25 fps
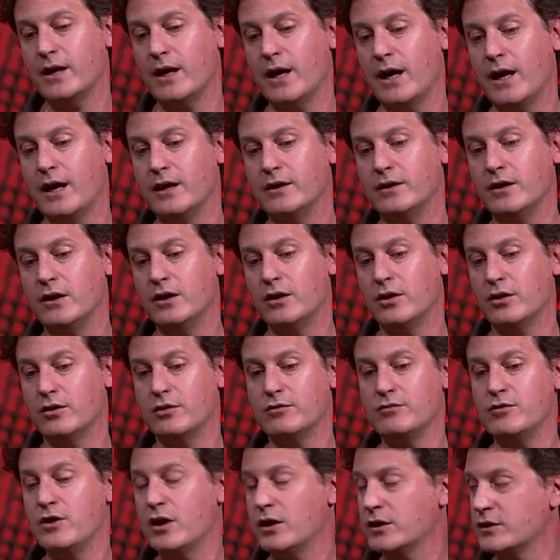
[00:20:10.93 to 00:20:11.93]
and a lot
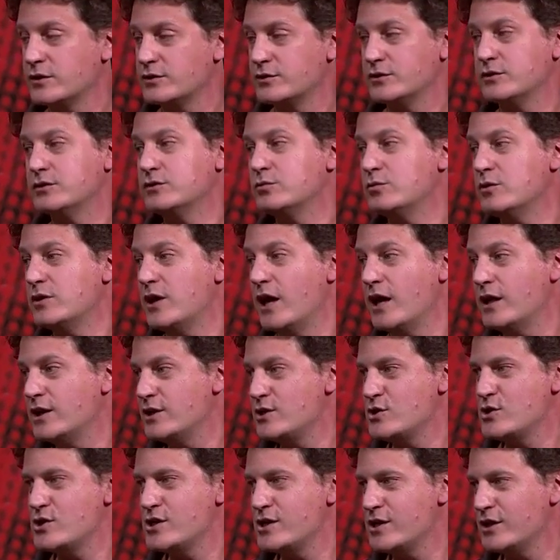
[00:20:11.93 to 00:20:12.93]
of youngsters with
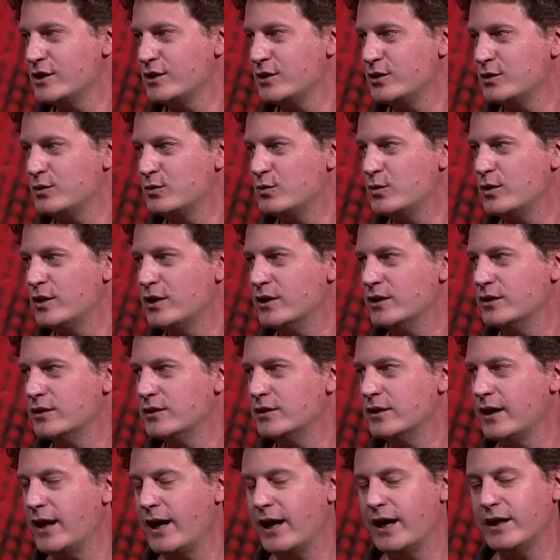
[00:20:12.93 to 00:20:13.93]
energy and
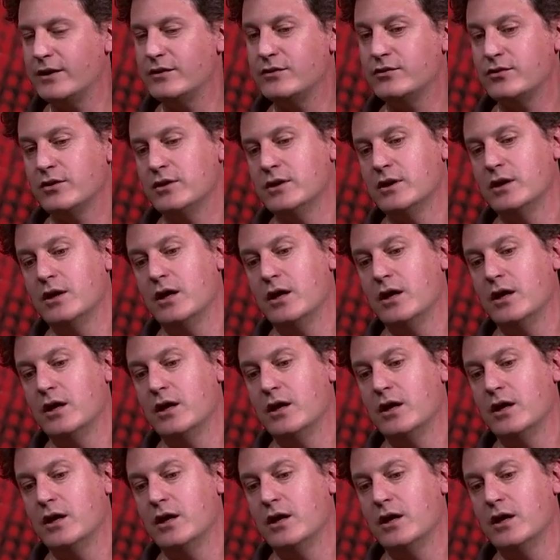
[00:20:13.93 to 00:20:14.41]
goodwill and